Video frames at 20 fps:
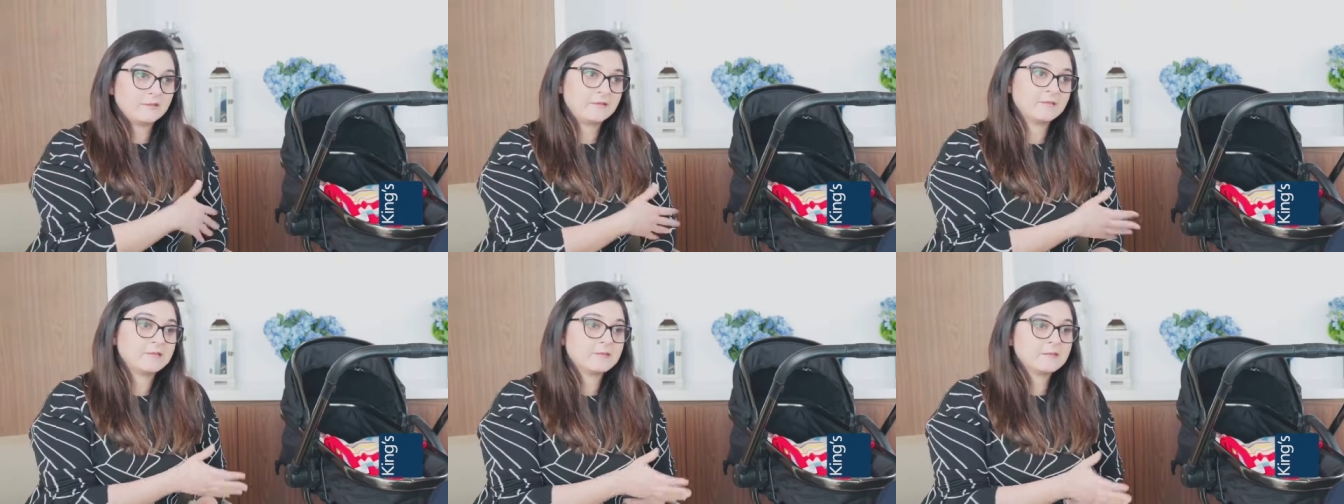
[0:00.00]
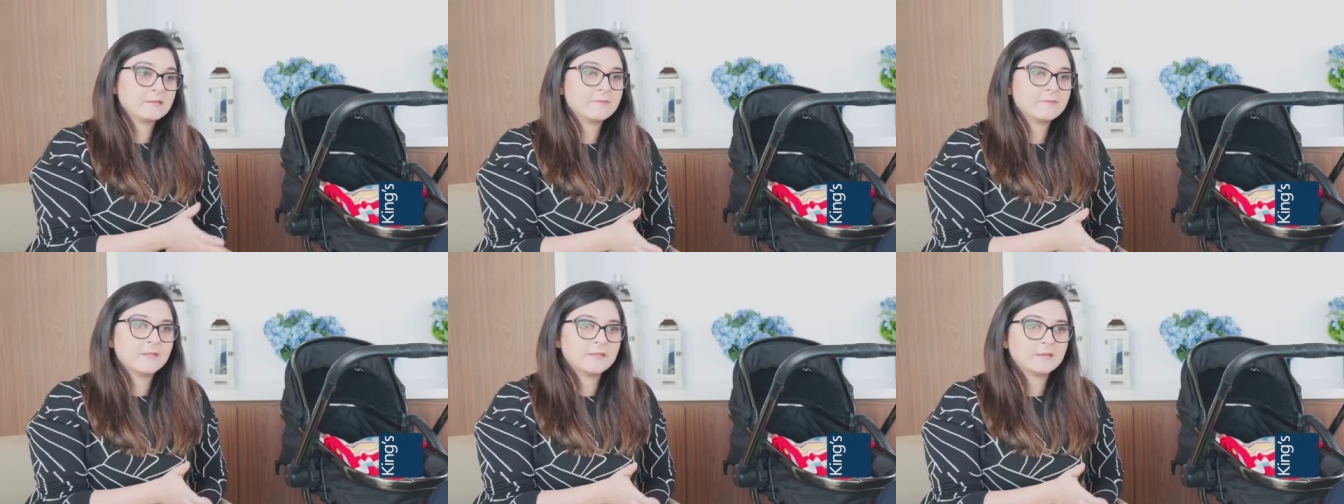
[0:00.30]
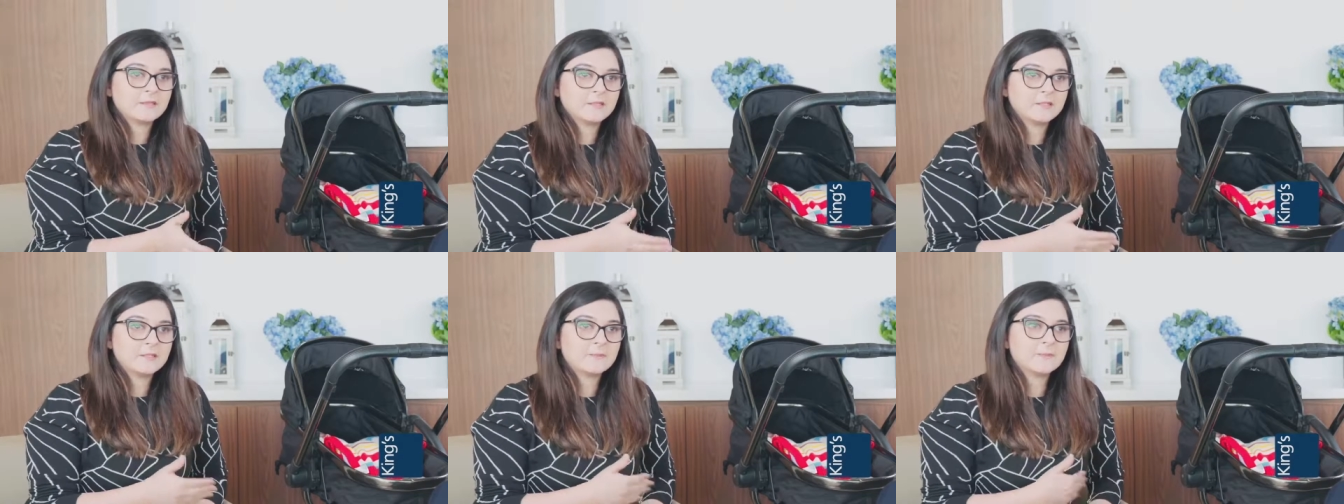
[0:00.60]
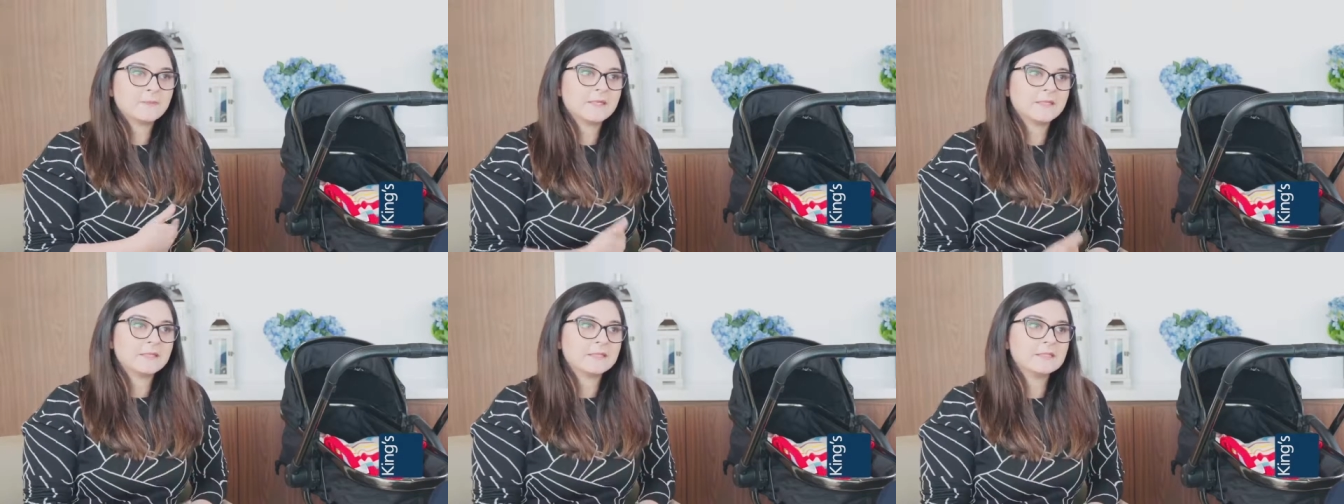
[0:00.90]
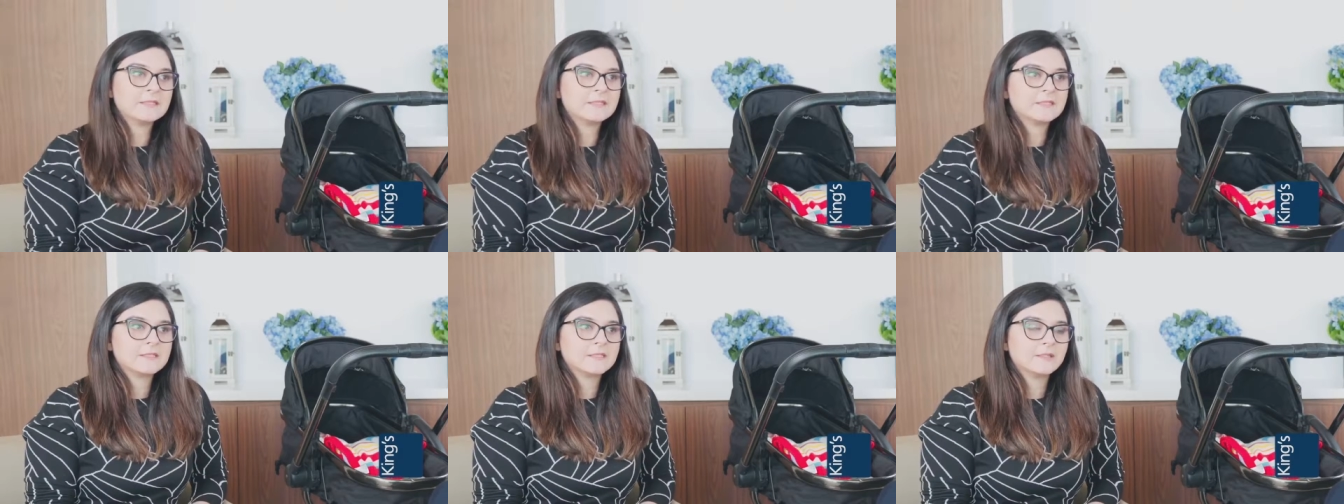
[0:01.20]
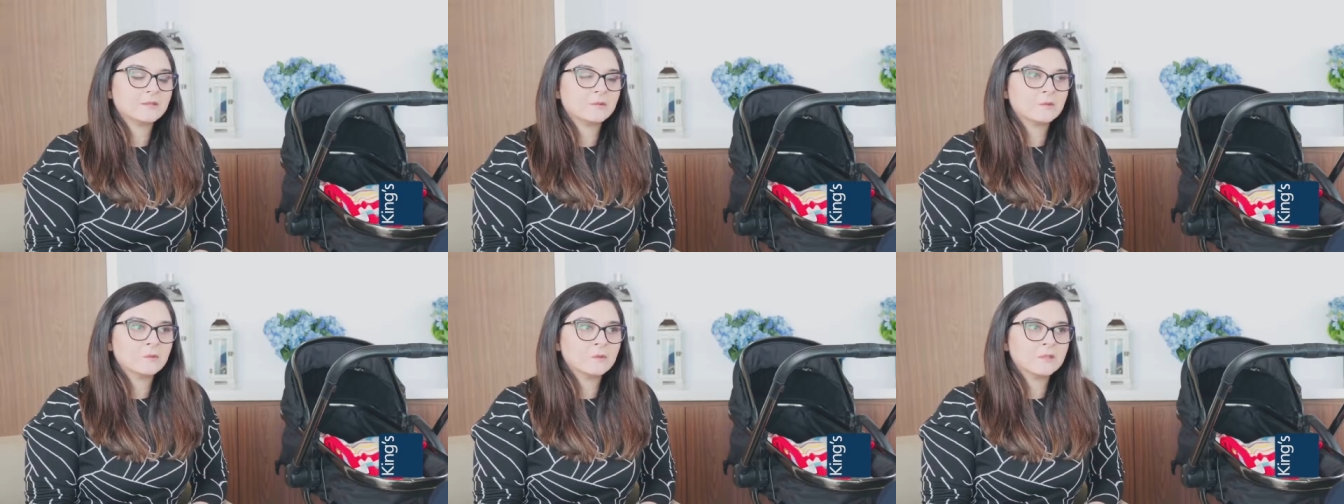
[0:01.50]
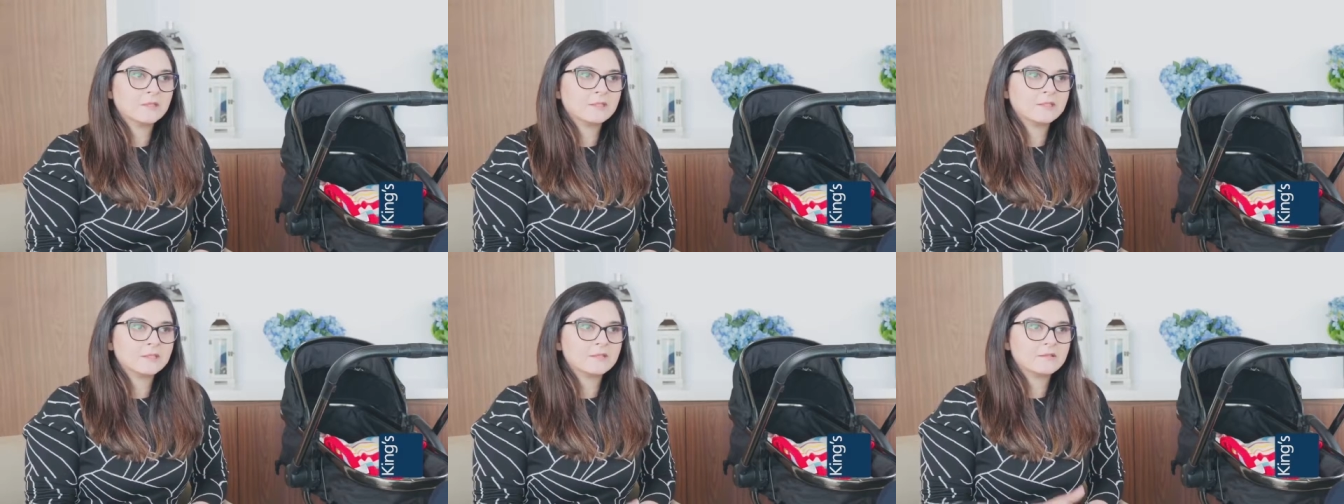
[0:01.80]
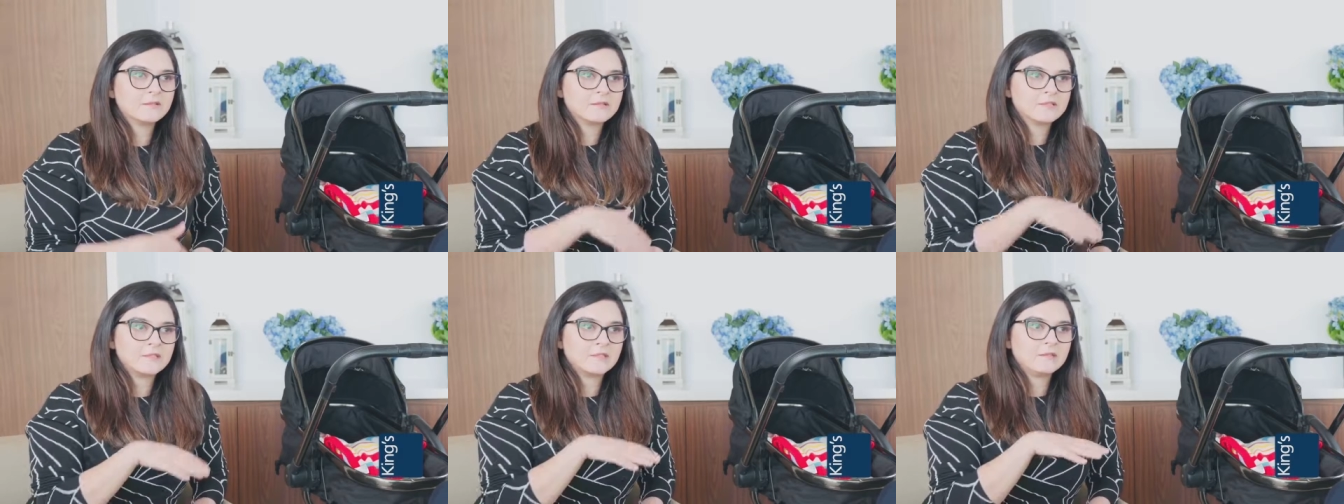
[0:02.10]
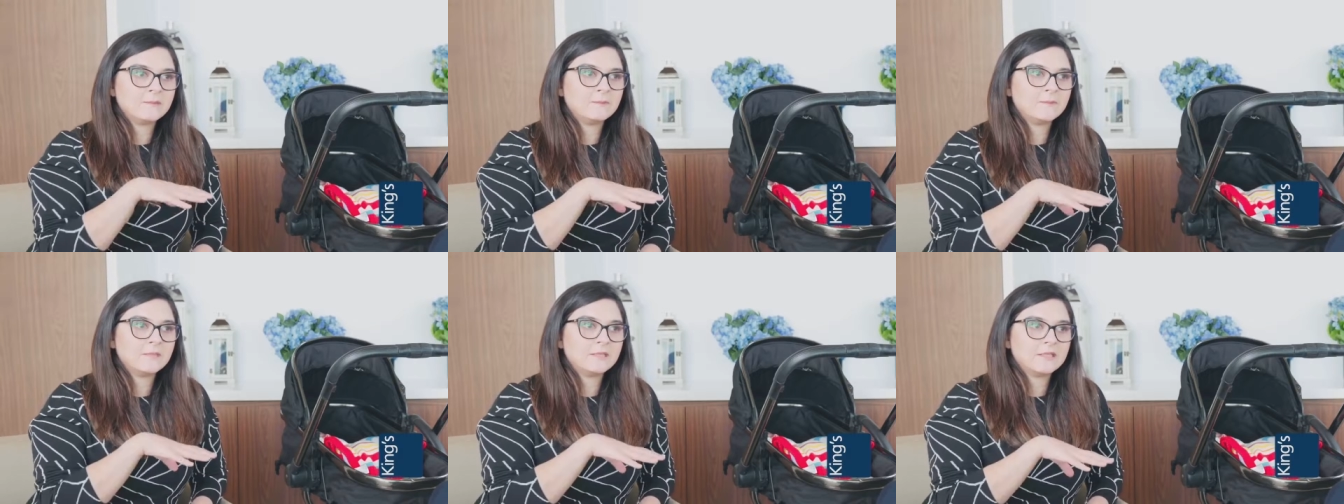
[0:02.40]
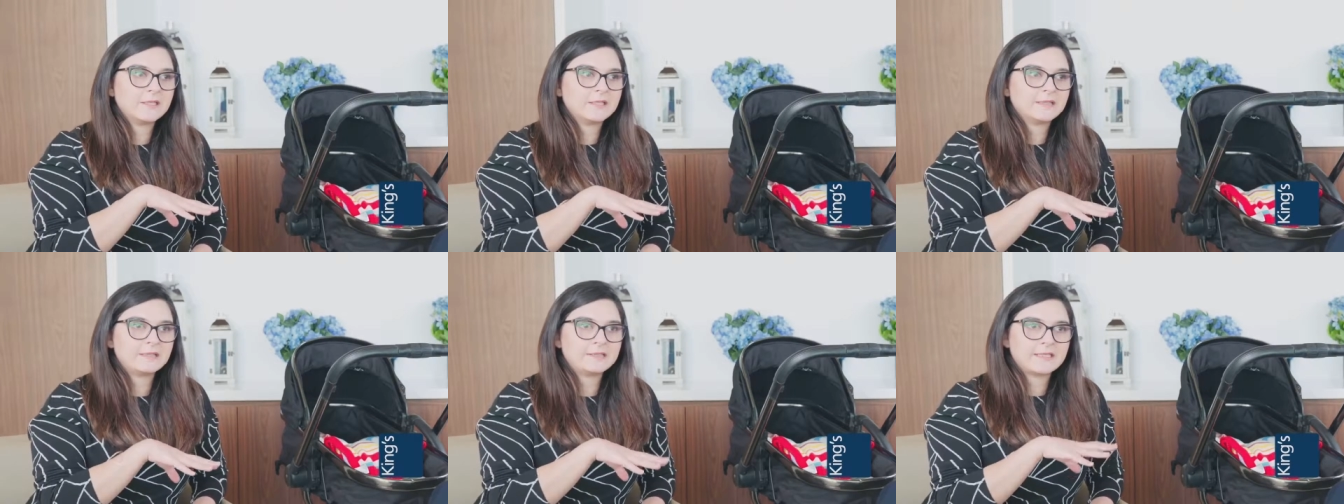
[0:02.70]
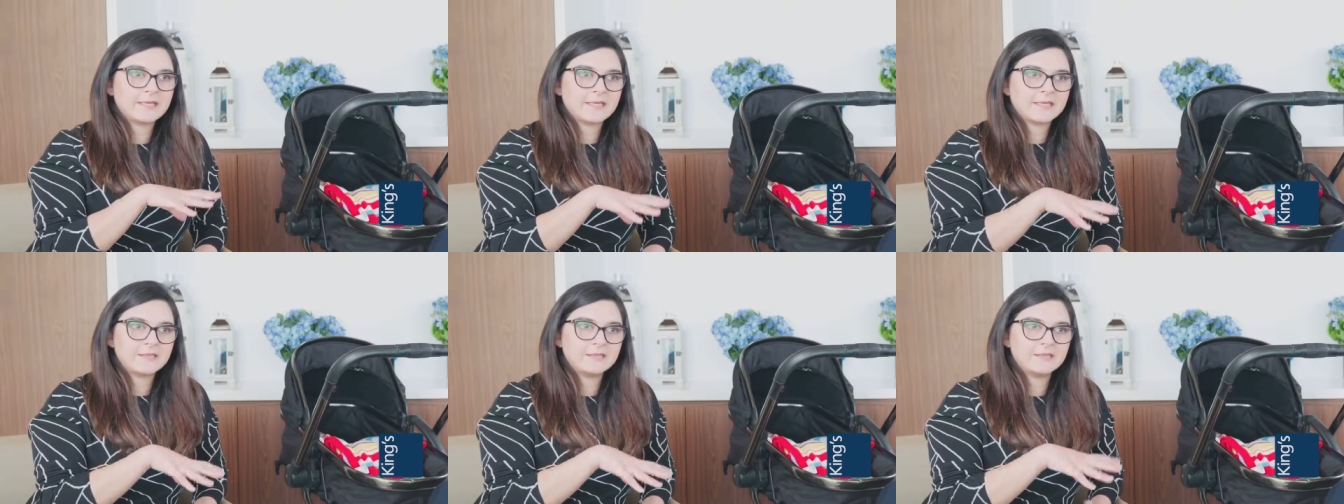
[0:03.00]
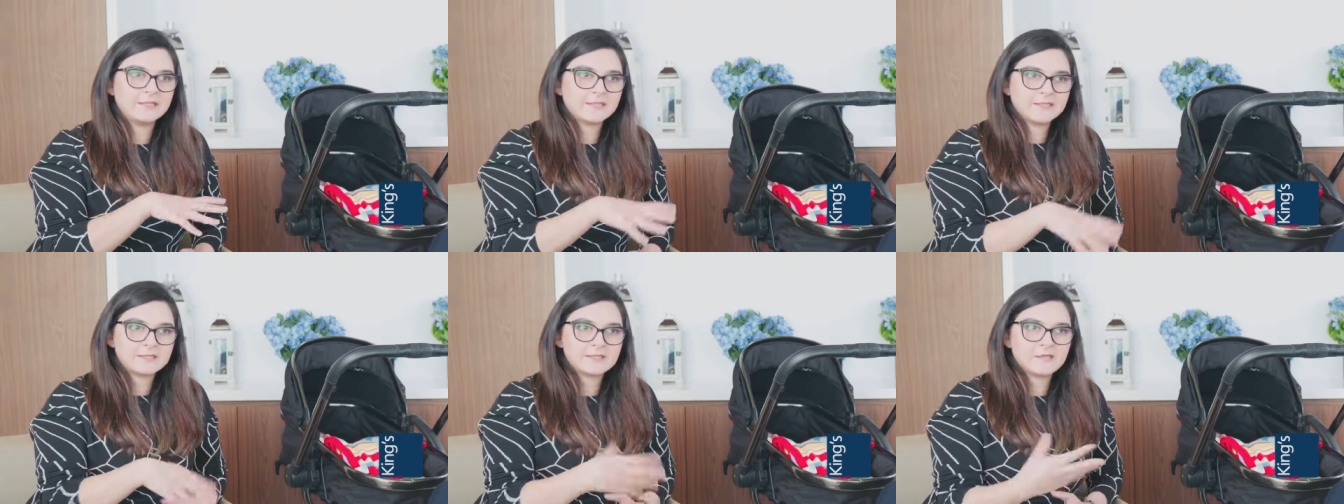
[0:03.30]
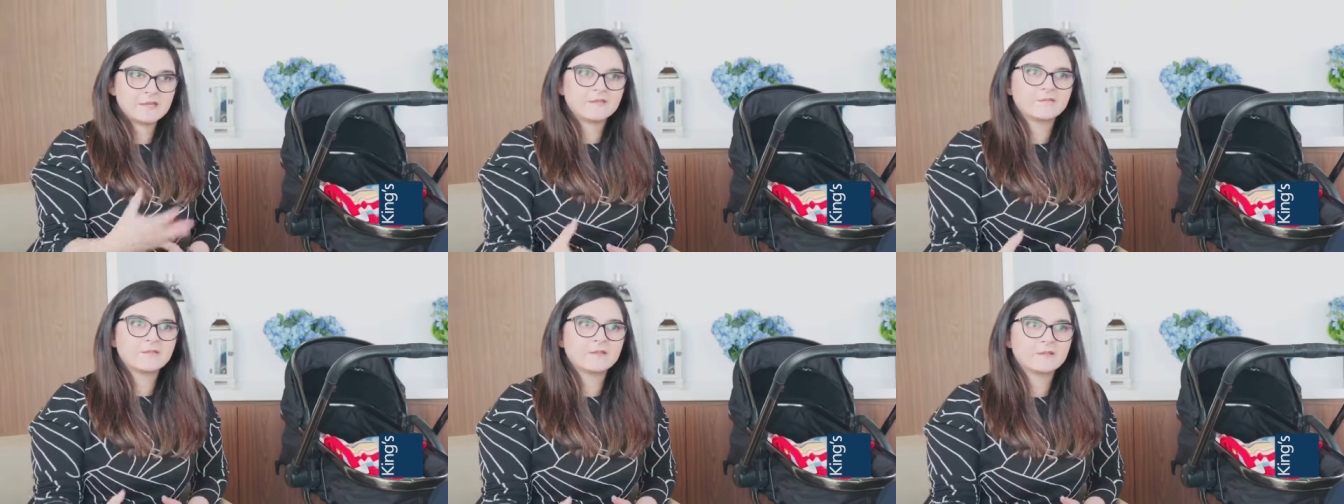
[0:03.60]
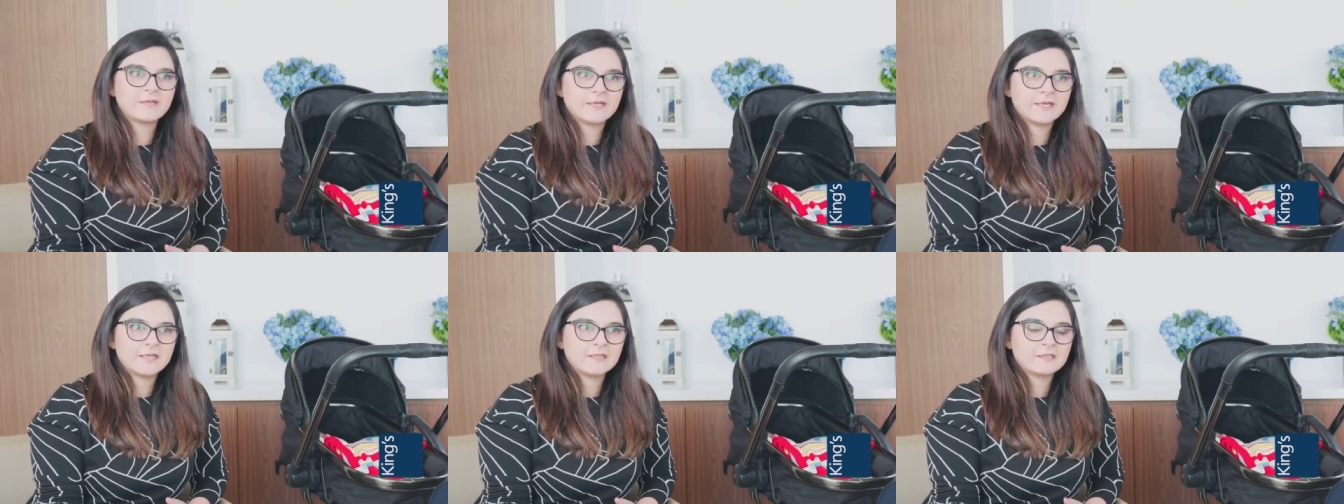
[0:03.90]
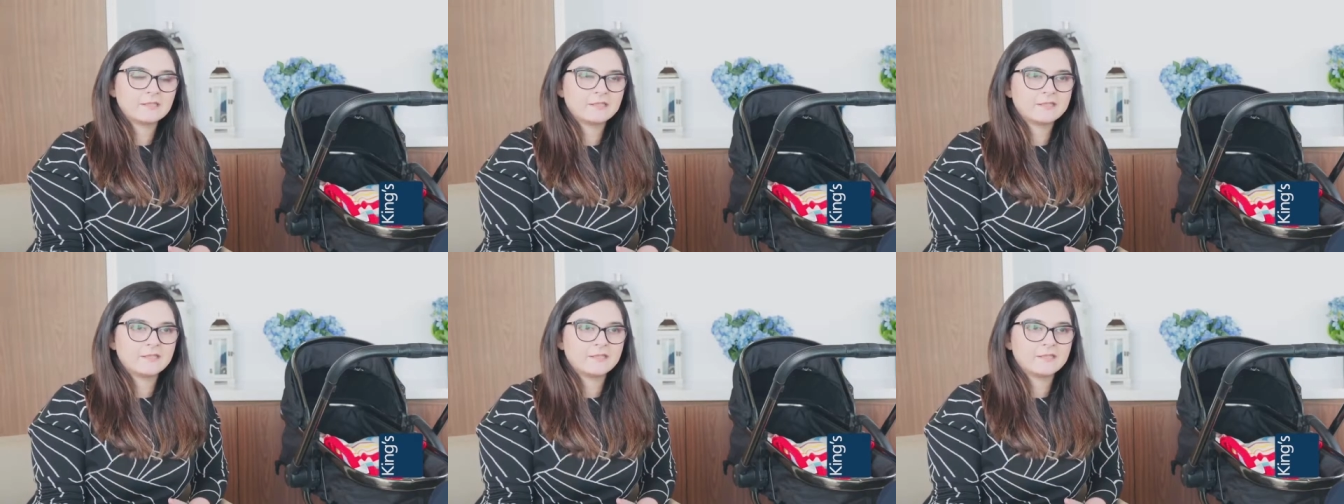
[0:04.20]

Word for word: this is my third pregnancy, who wanted to see me like 10 days after I